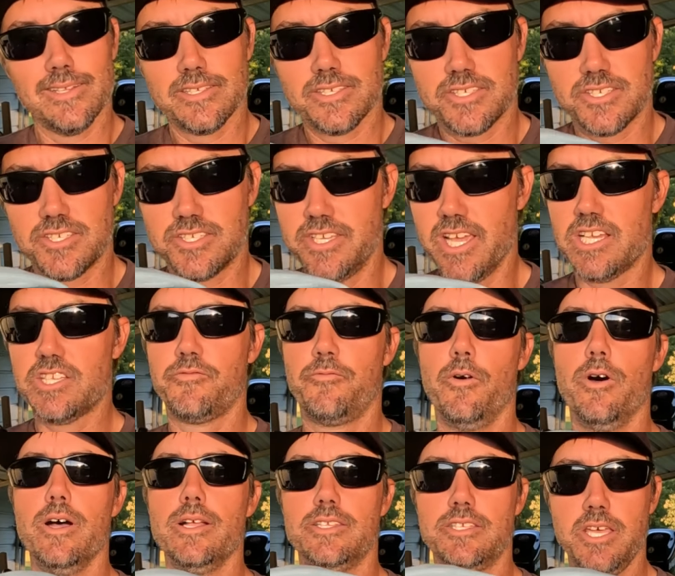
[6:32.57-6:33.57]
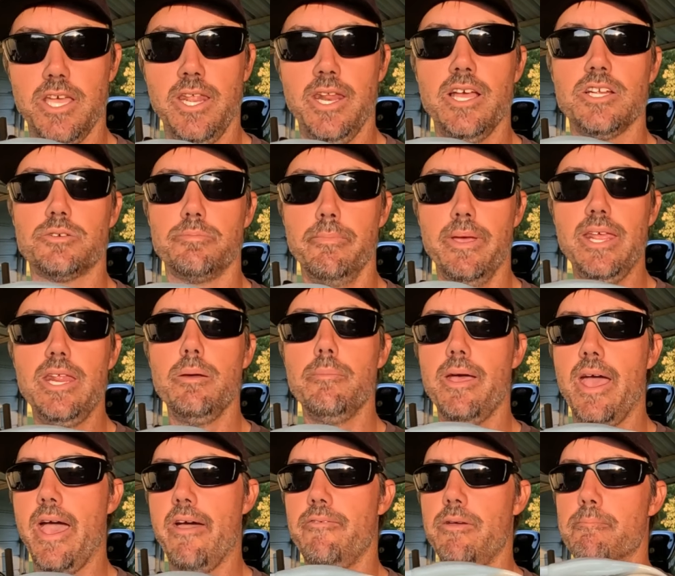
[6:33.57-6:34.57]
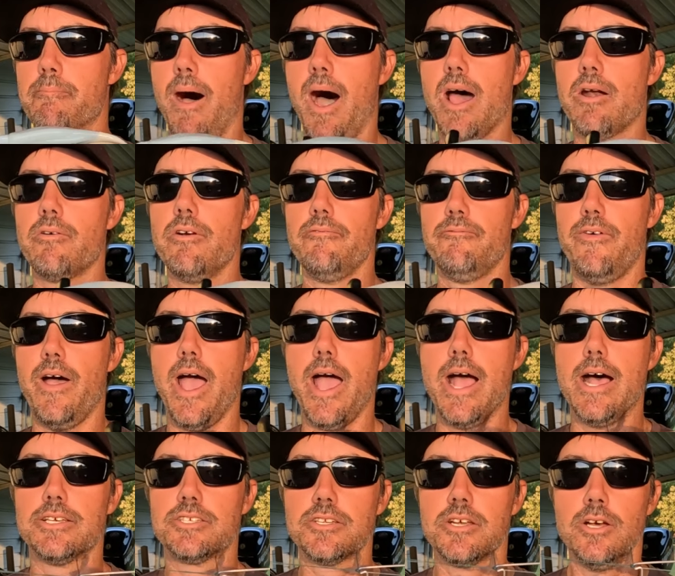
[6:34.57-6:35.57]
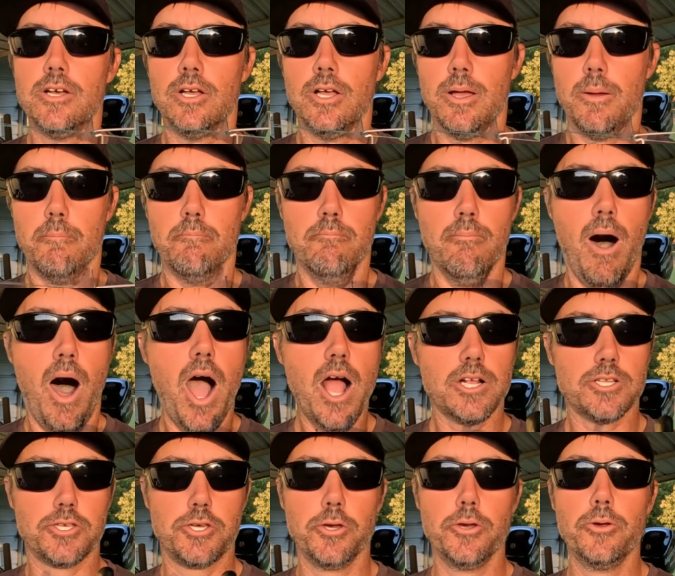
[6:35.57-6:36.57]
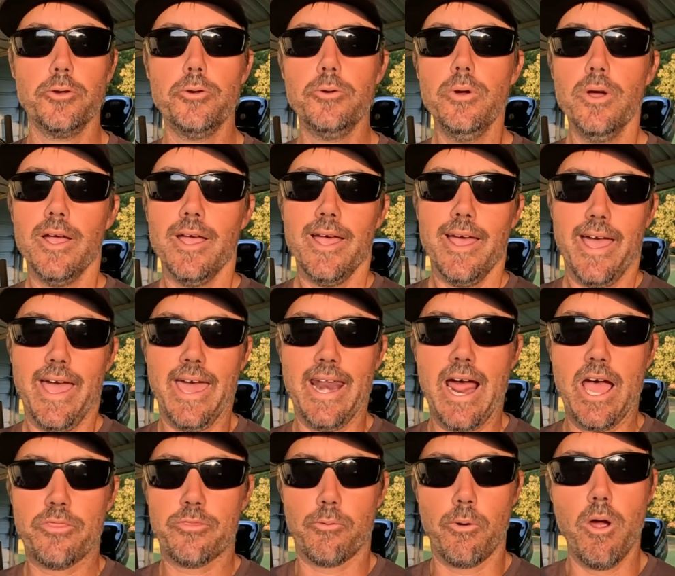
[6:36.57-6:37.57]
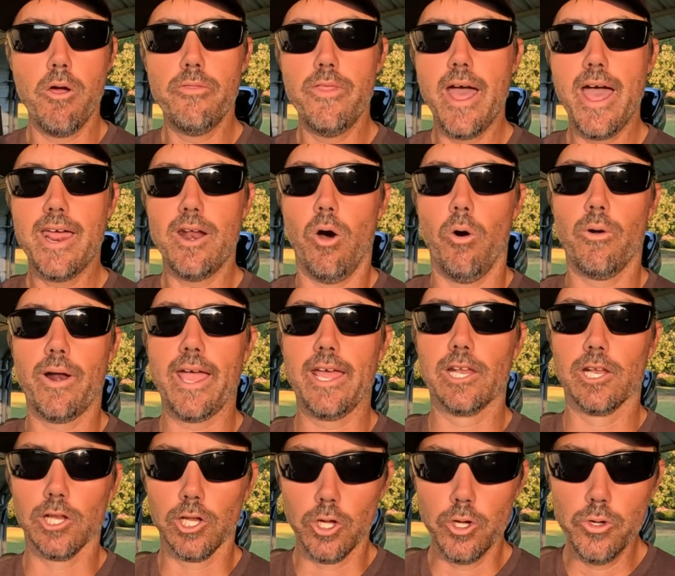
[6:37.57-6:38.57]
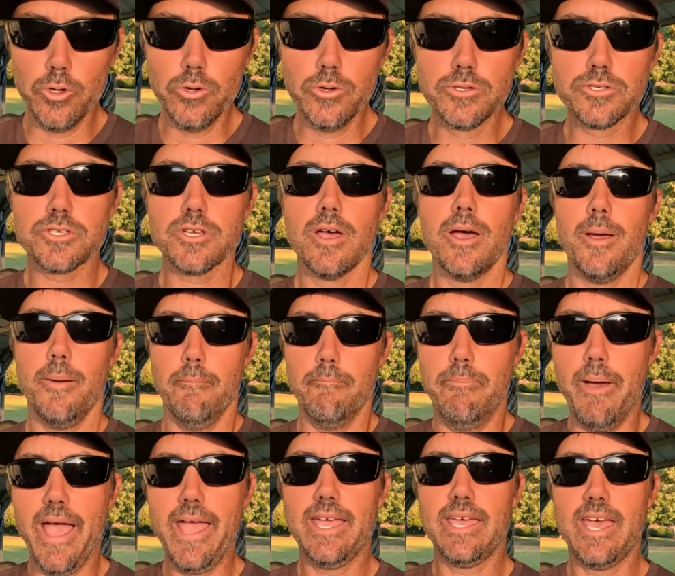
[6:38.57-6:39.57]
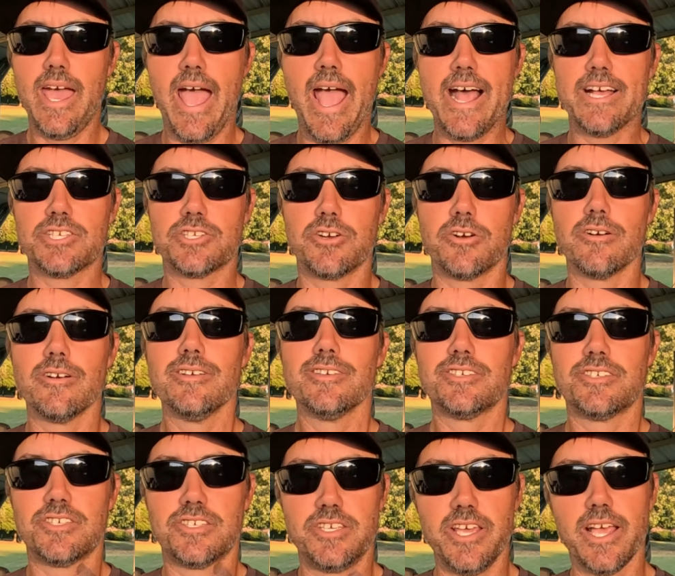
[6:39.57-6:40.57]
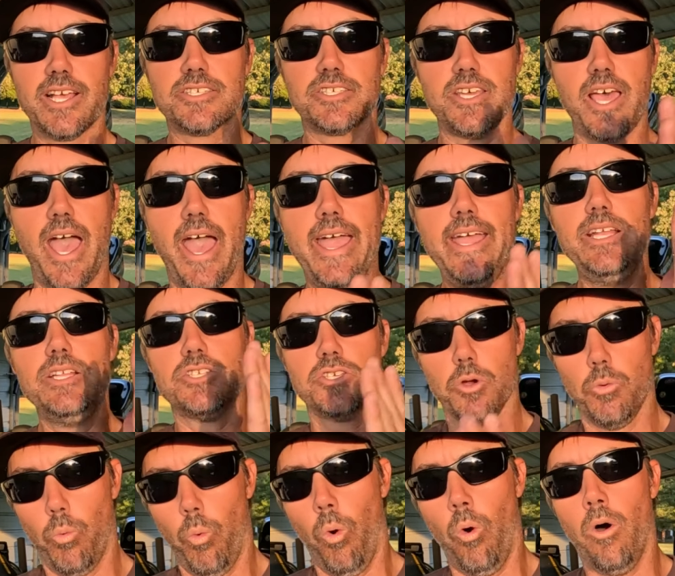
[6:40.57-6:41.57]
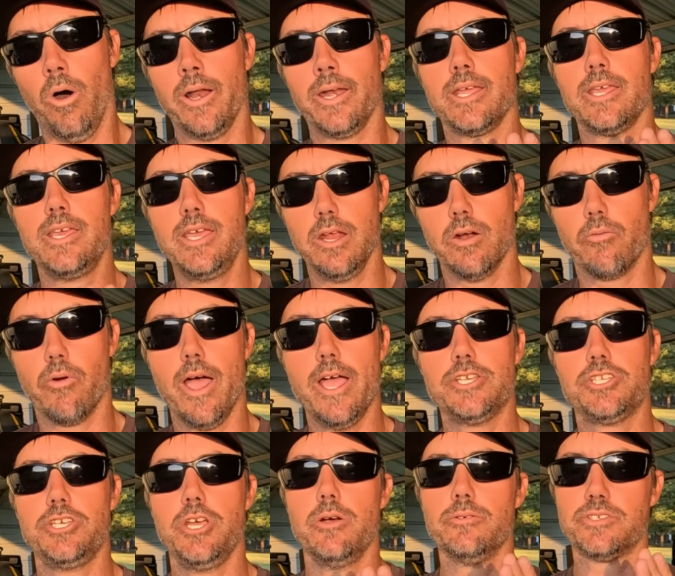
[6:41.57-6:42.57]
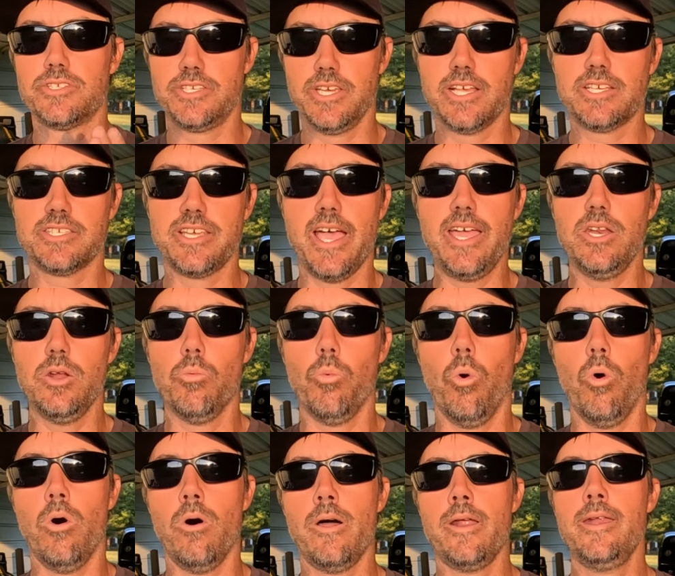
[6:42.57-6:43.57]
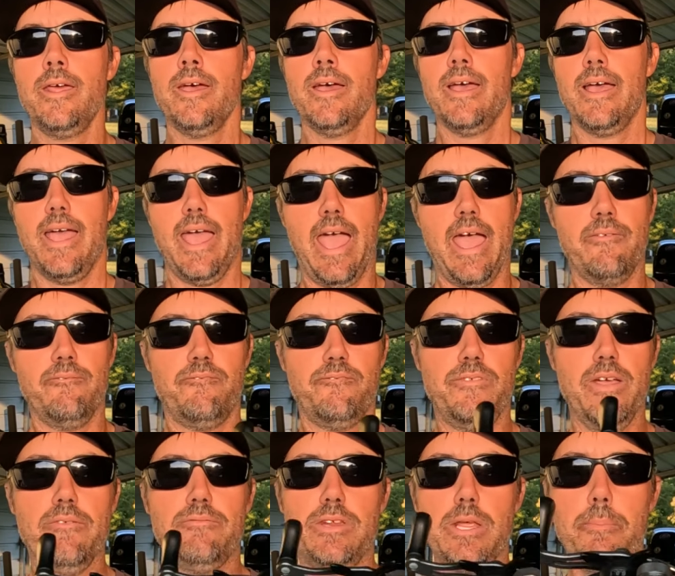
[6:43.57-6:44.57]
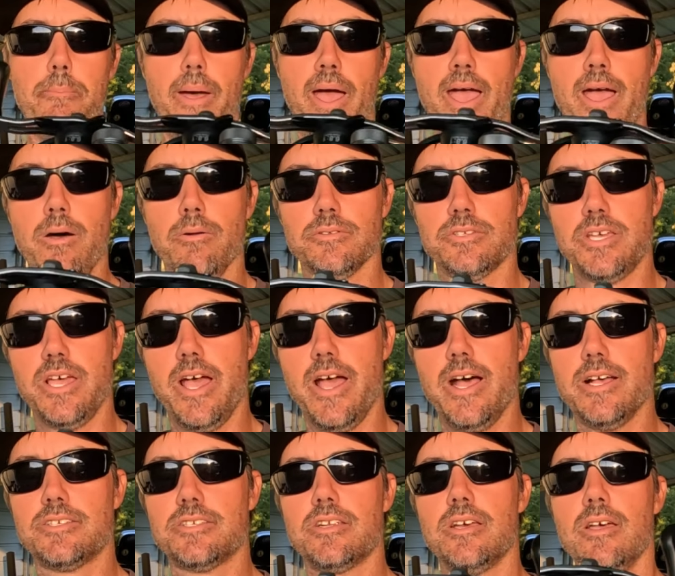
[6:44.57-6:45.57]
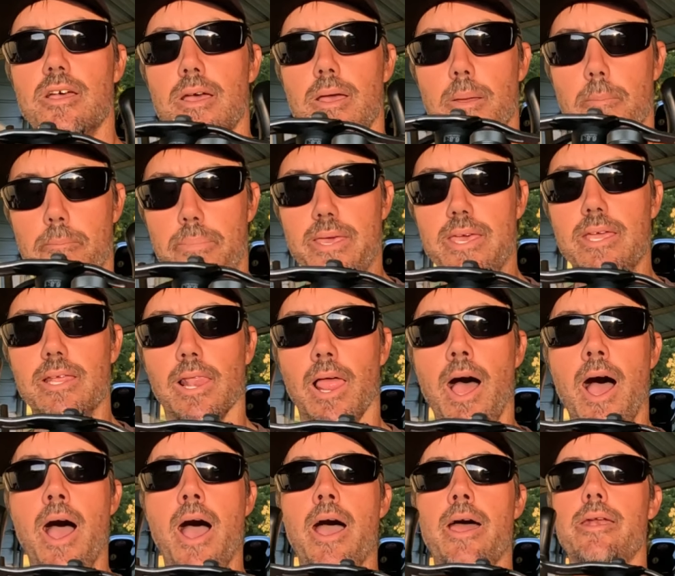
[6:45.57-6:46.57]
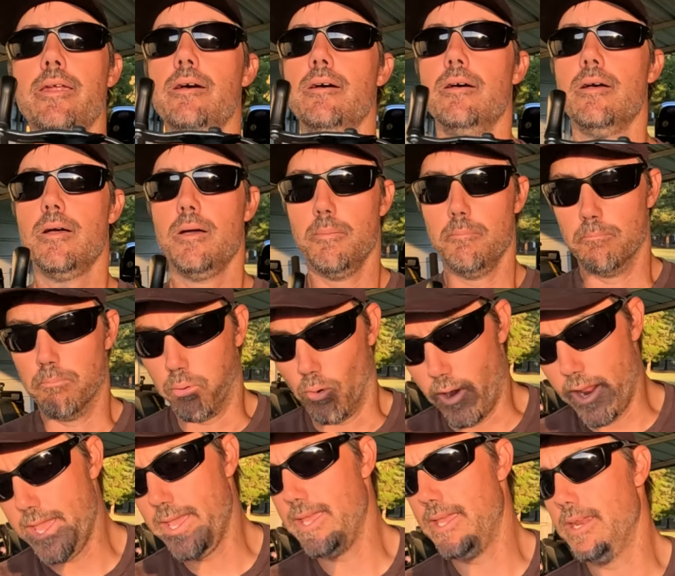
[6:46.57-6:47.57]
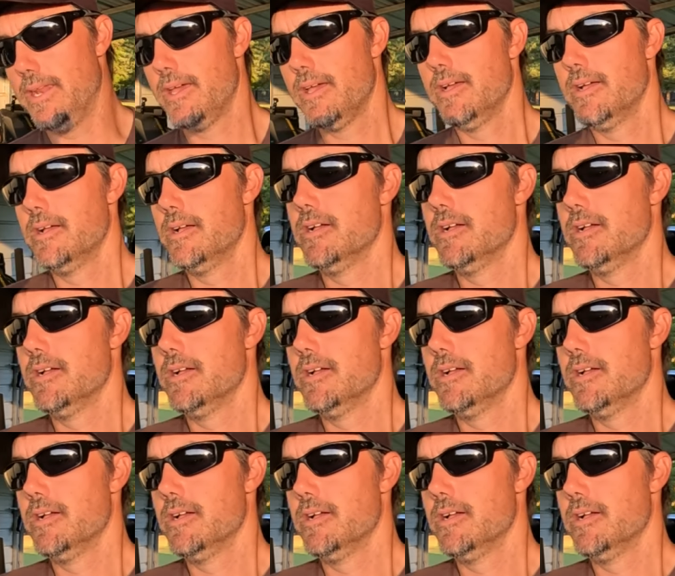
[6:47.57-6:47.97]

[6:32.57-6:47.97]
6 foot, 10 inch, medium heavy, moderate fast, Mach 2, and I throw that on a Lew's Baitcaster 6:8 to 1 gear ratio, 6:8 to 1, and 50-pound test P-line braid.